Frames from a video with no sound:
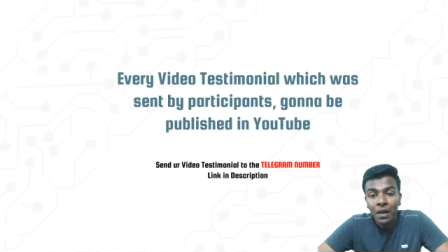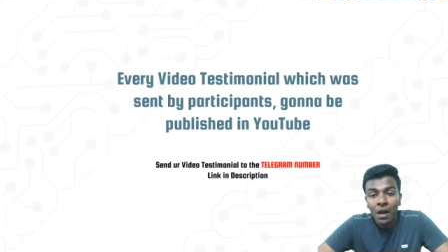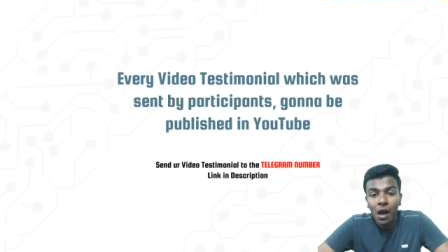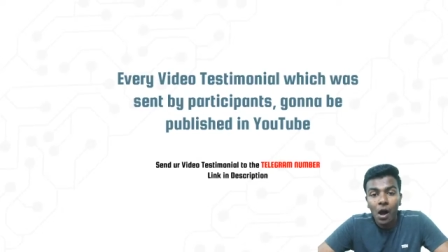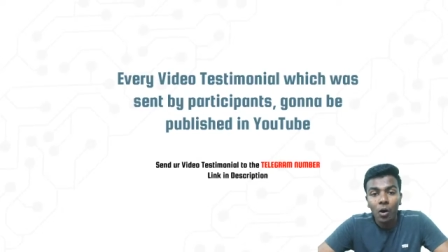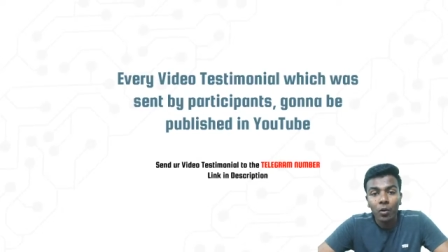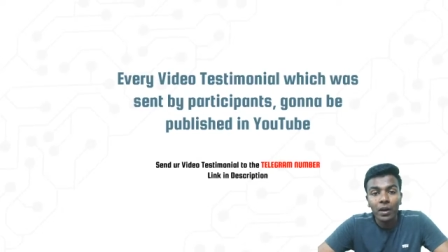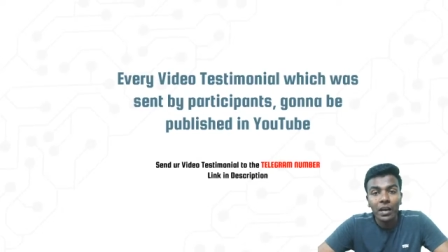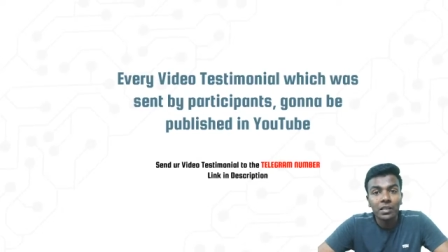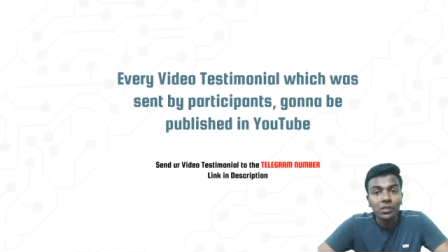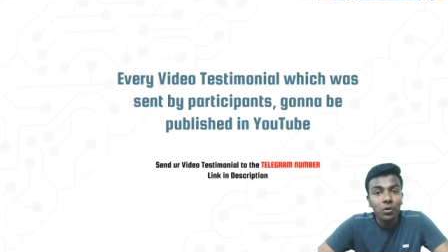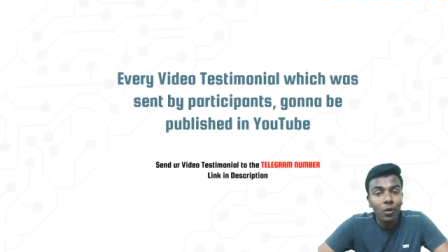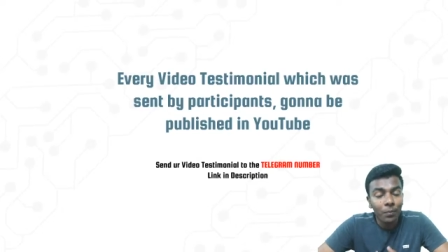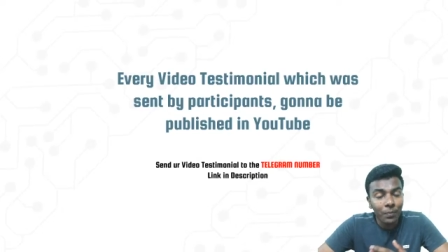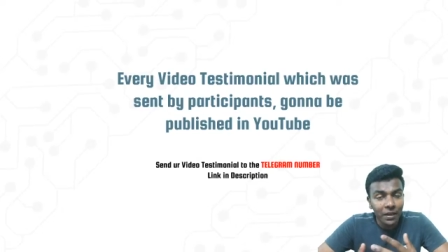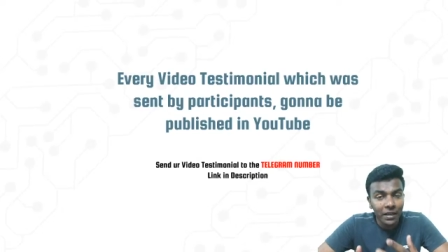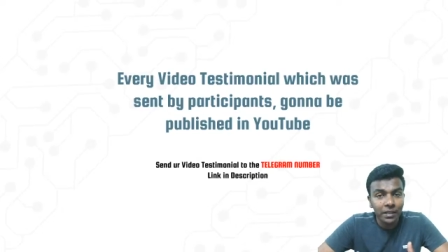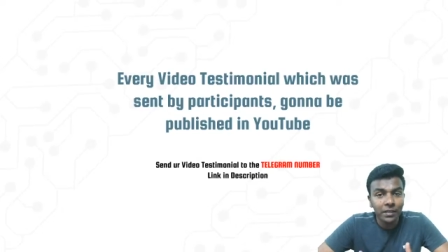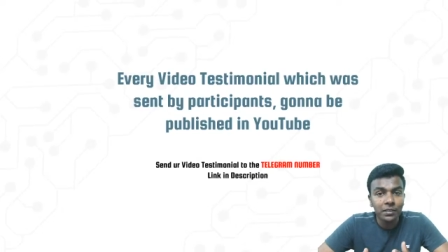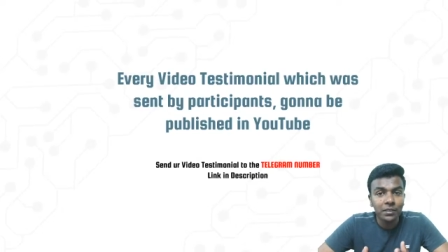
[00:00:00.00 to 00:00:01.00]
Okay, so
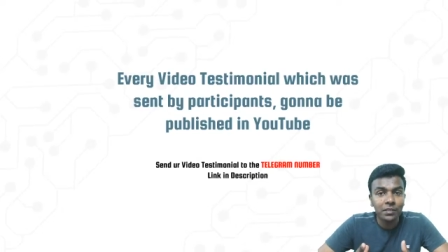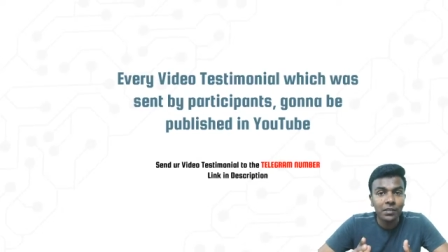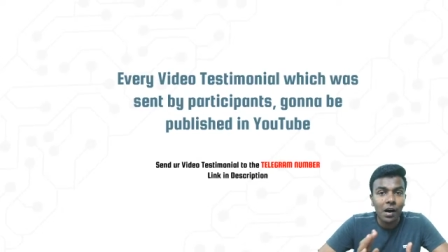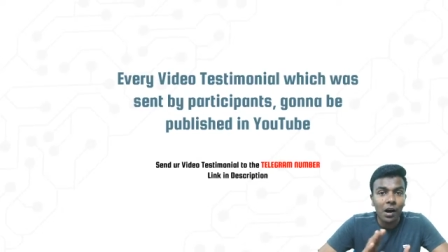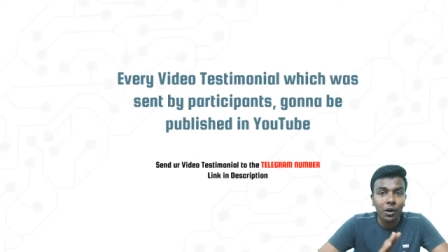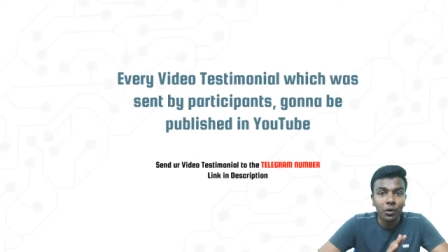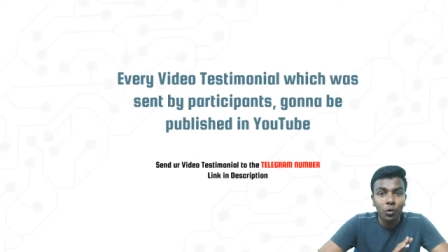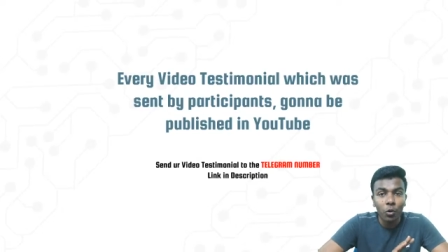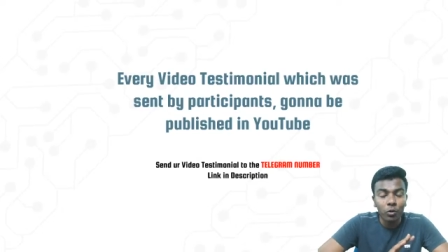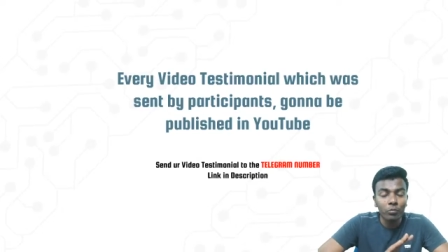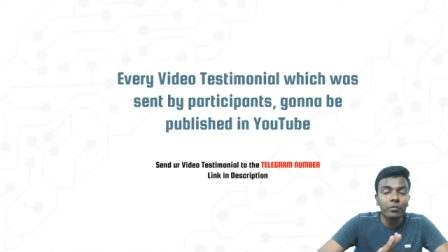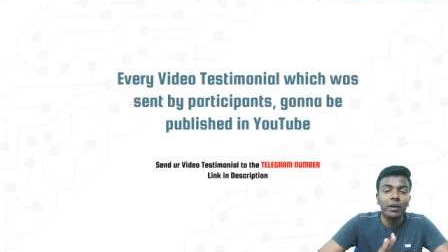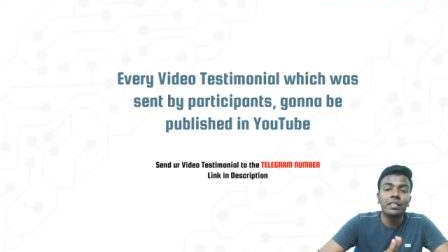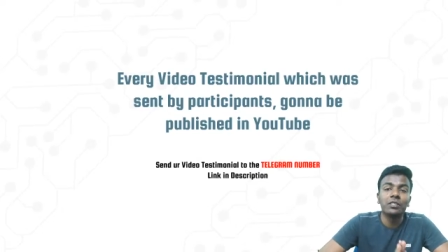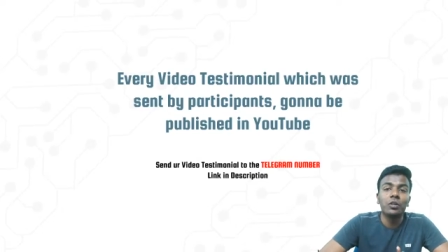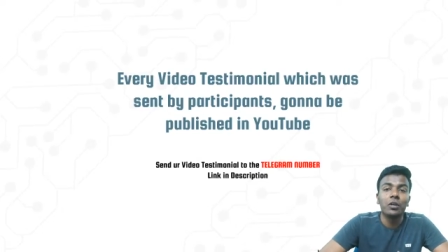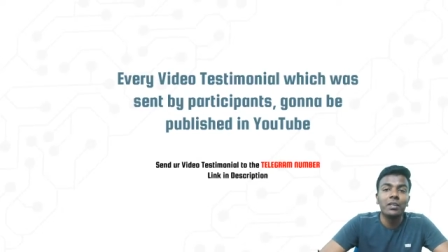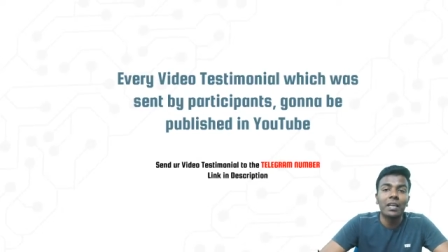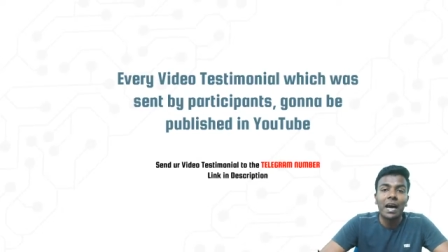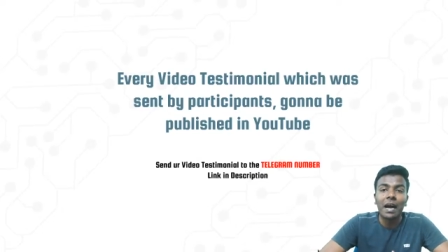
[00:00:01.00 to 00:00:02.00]
please don't waste
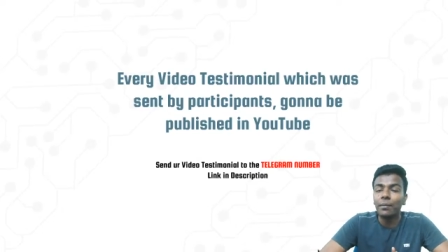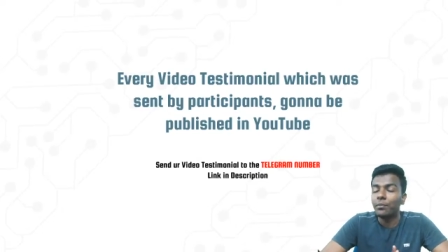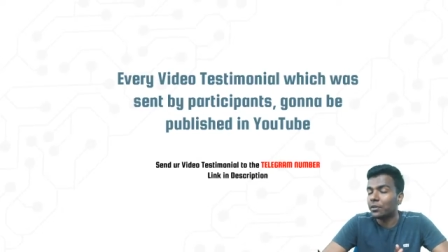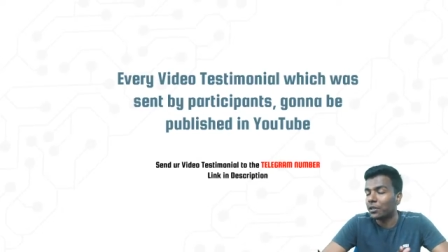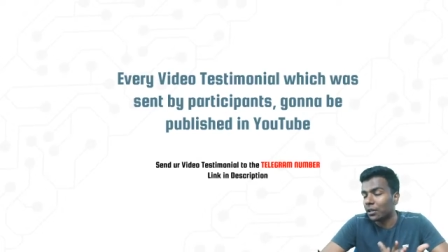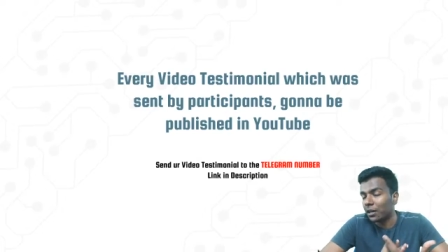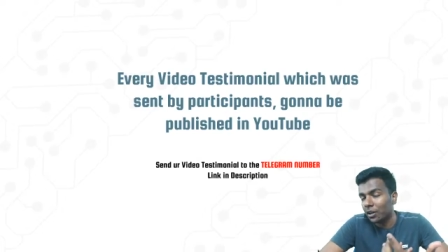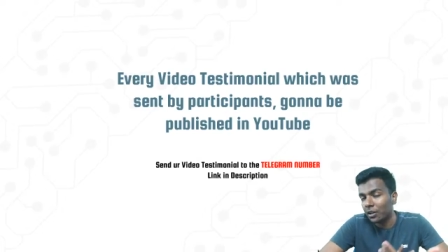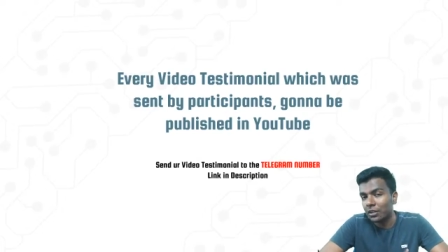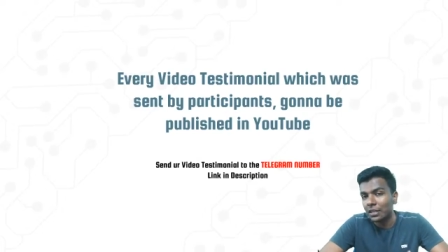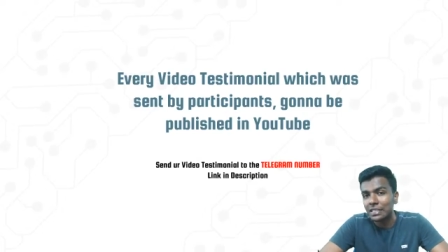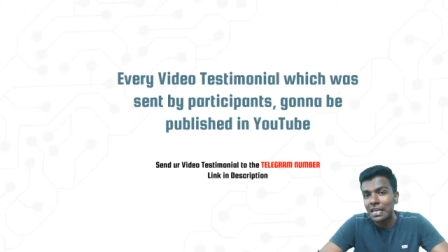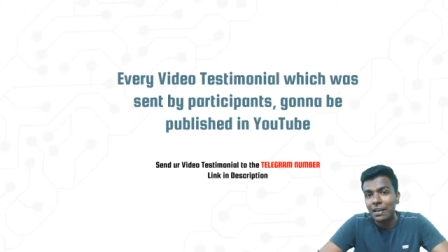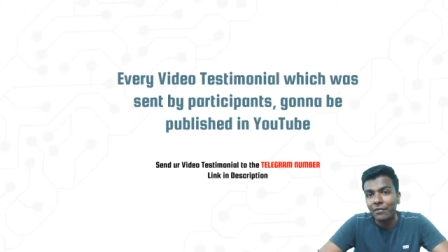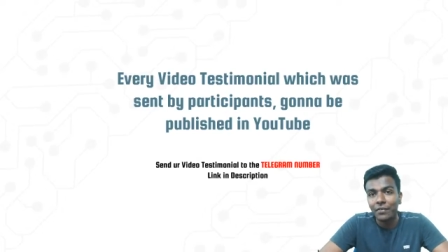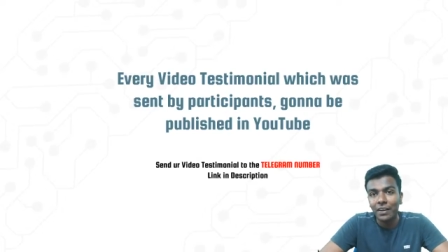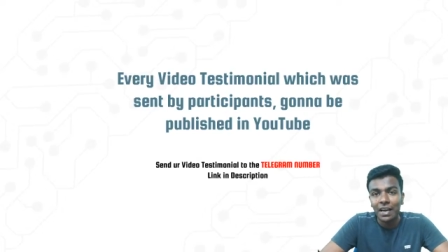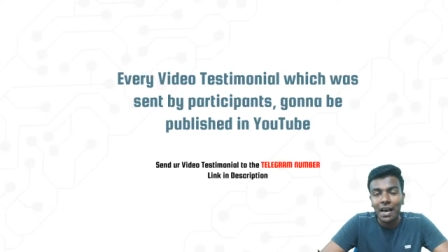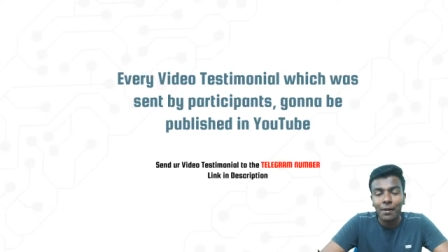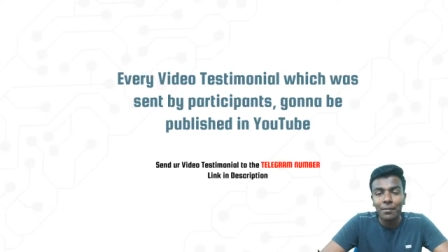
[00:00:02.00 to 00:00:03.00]
your time. Turn on the
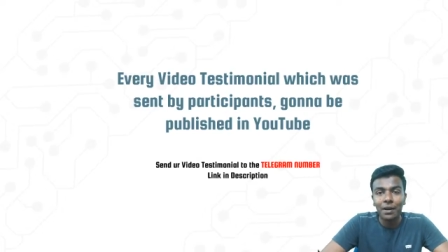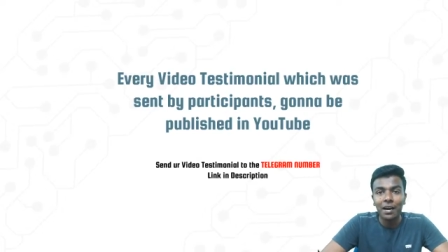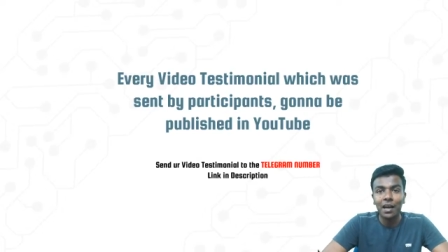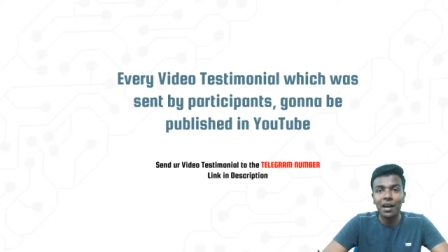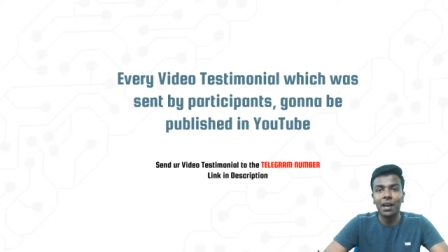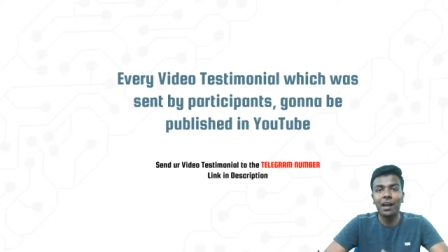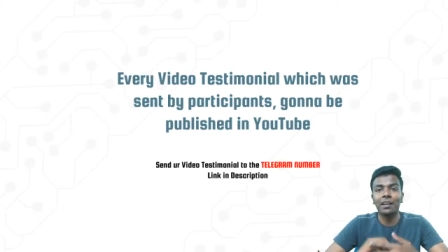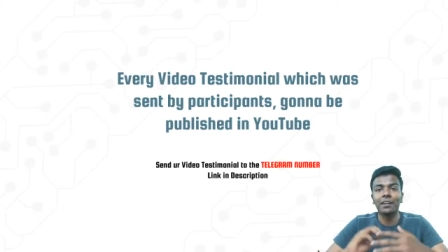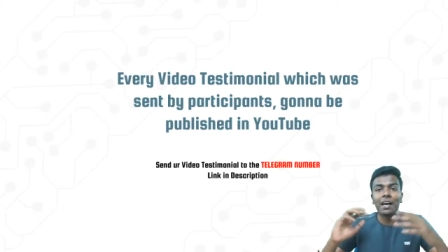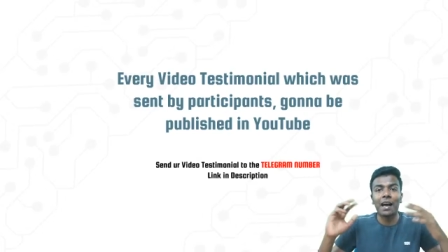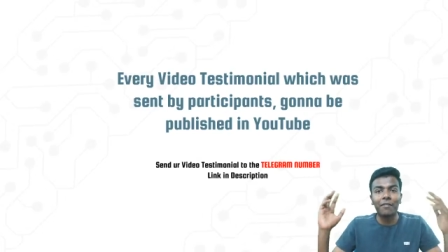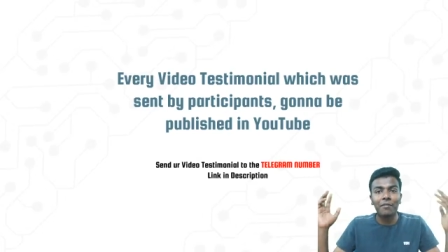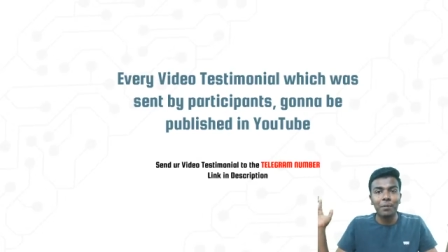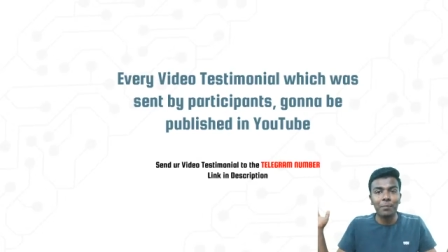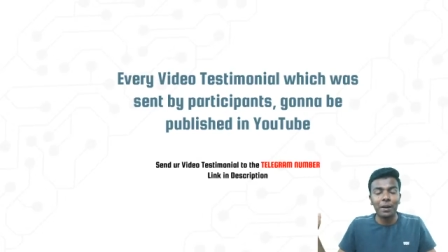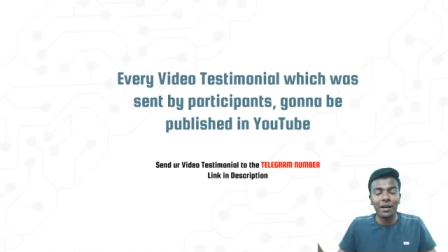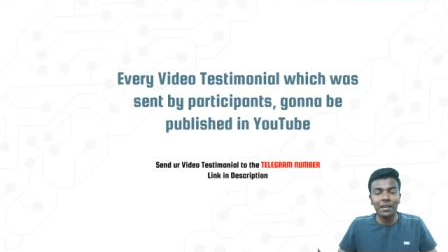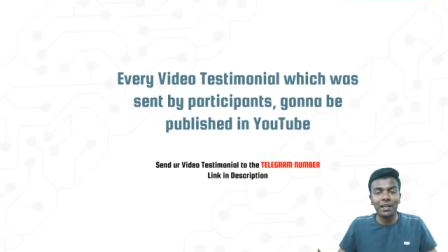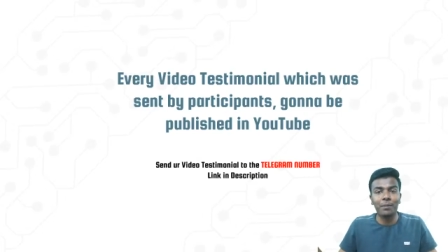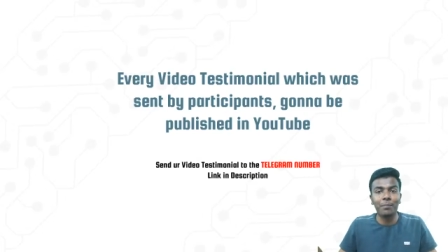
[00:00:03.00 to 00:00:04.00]
selfie camera and have a
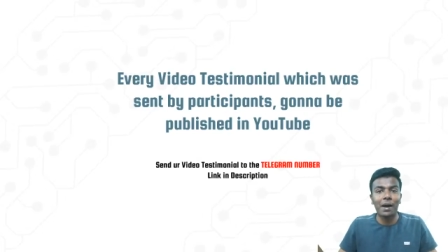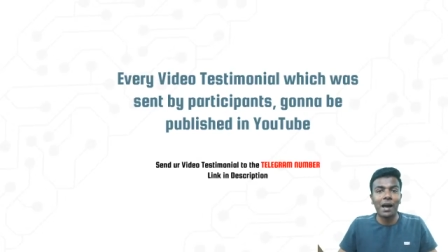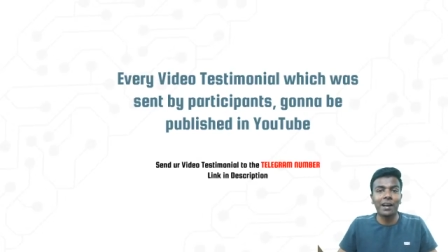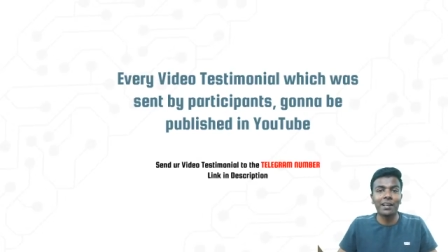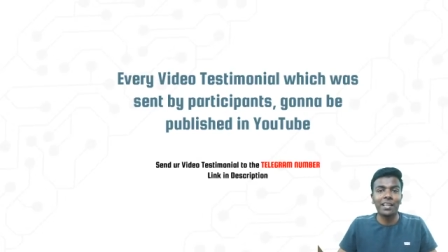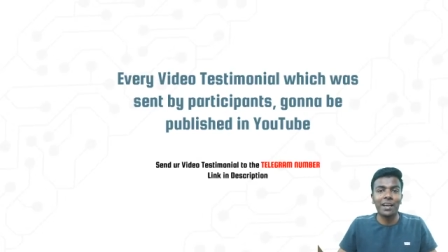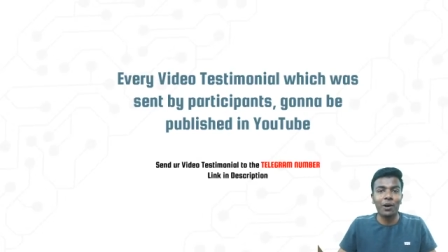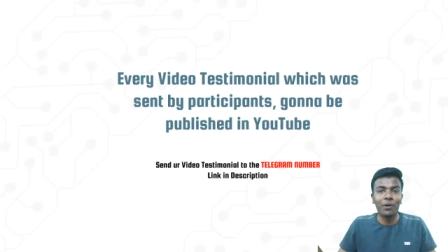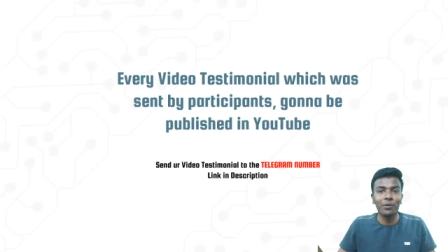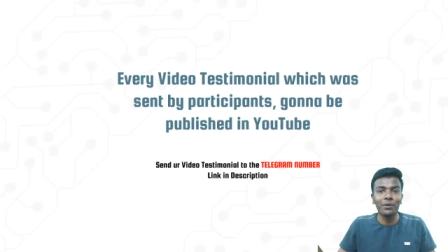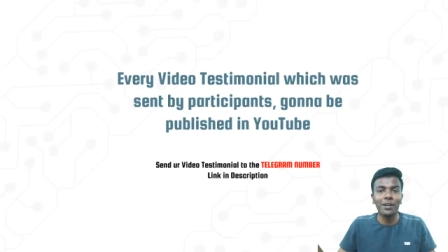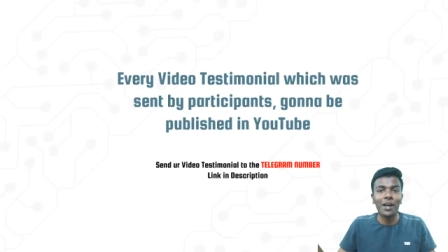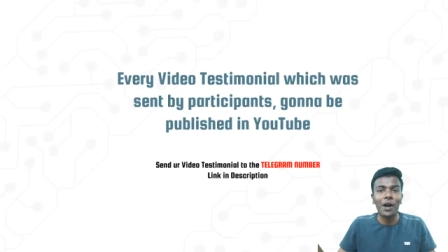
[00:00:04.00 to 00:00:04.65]
better background.